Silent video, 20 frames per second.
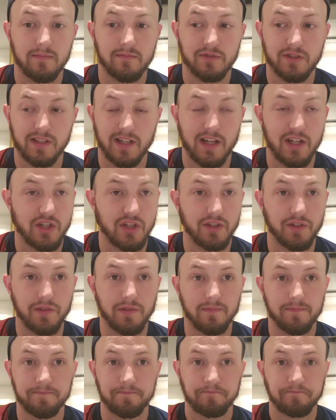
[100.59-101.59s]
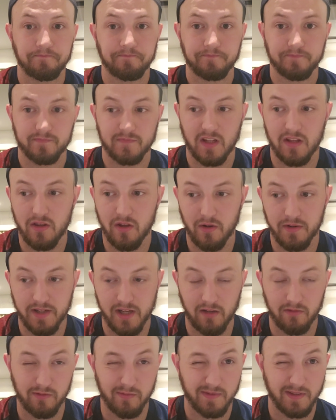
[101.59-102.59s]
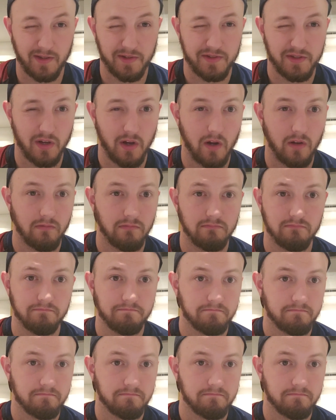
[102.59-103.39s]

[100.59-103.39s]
Just kind of chilled in the hotel room because I was so